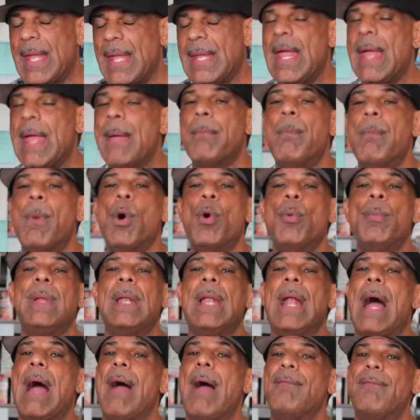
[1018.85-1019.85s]
And that
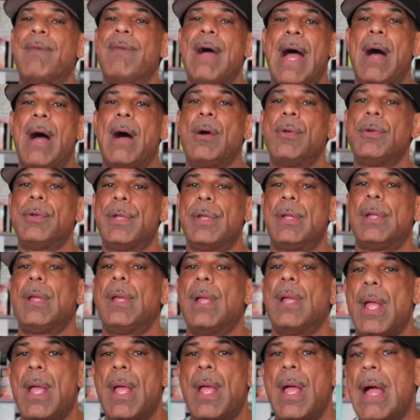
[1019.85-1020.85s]
moment I vowed,
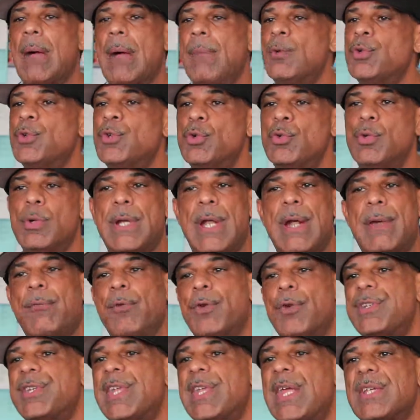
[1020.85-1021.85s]
I'm going to do
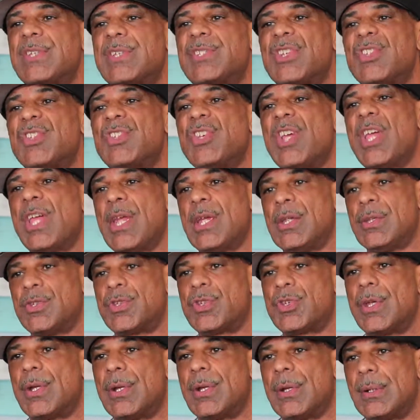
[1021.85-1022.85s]
whatever it takes to
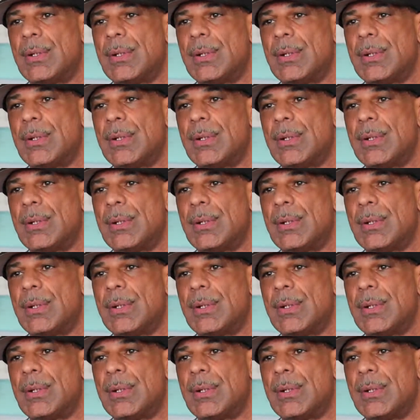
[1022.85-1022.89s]
change.